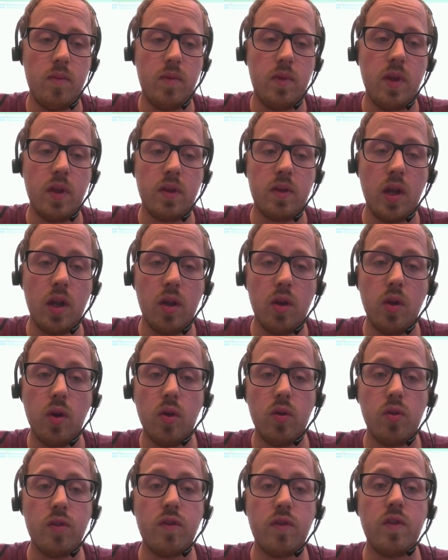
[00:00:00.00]
that can
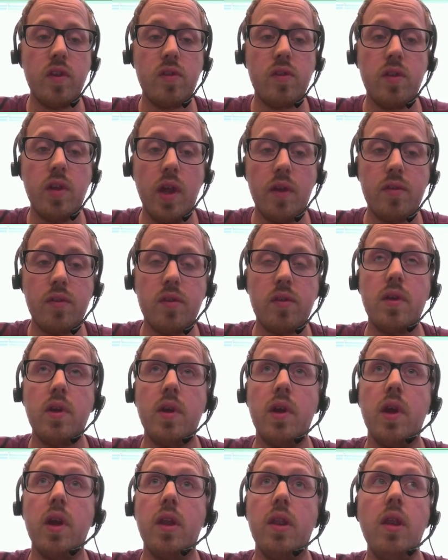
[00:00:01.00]
load VCFs
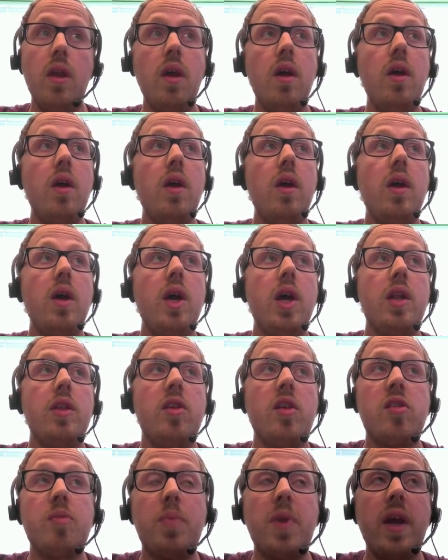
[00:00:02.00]
and
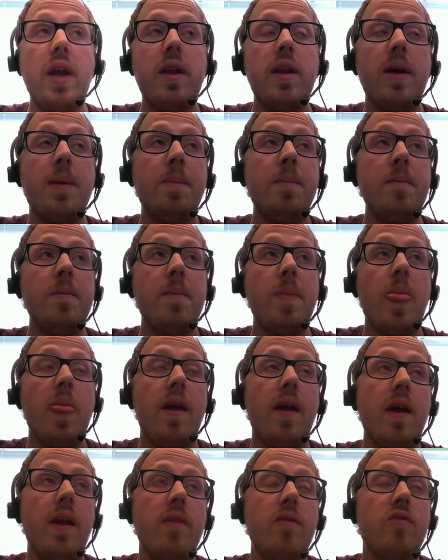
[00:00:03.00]
display them.
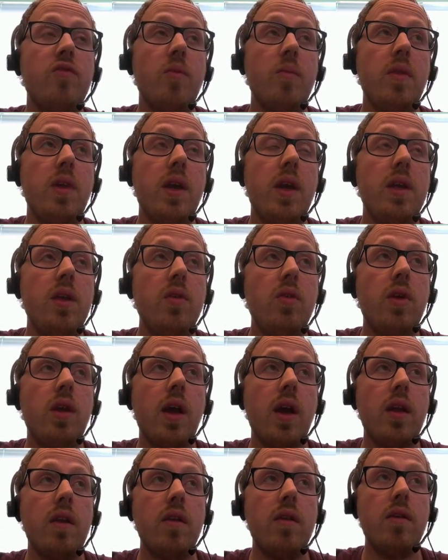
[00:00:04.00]
And from there you
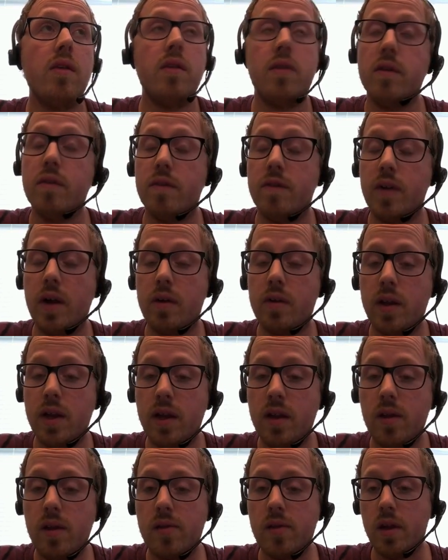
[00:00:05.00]
can very
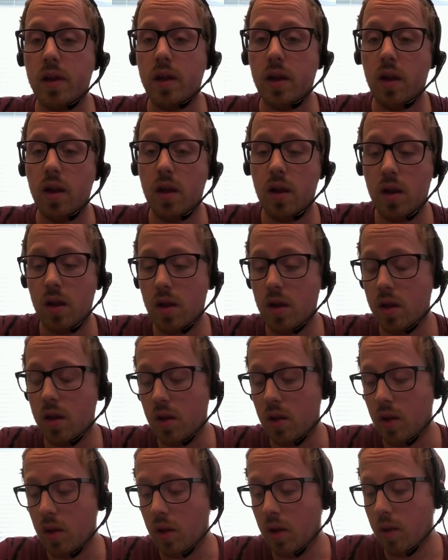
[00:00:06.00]
easily
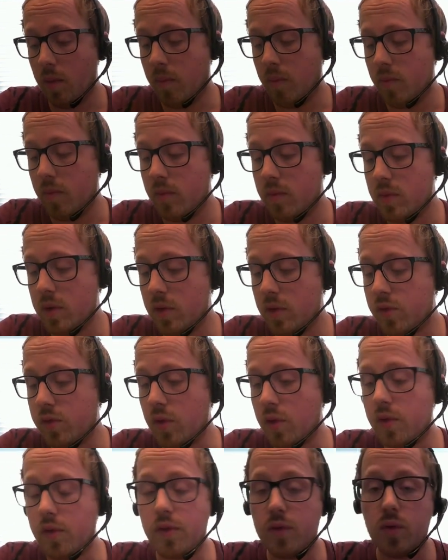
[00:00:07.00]

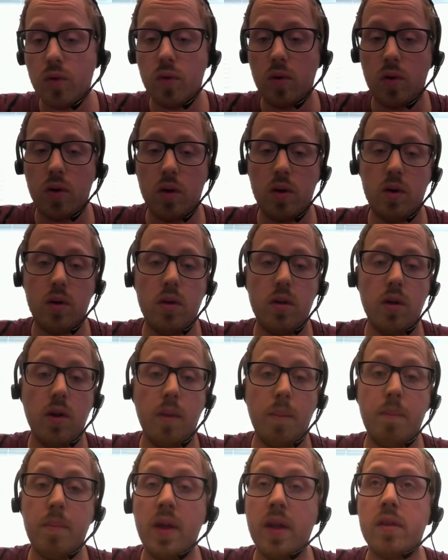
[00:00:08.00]
search for
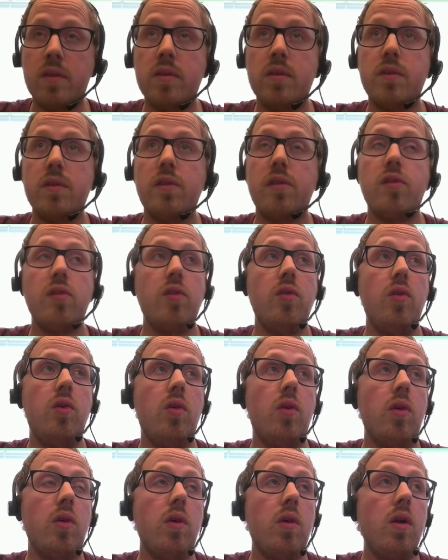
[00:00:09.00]
patterns
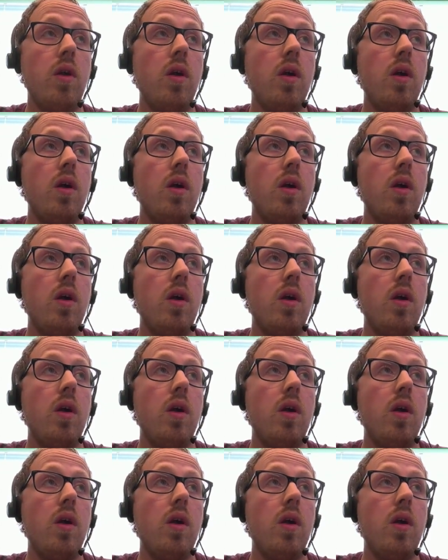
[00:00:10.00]
or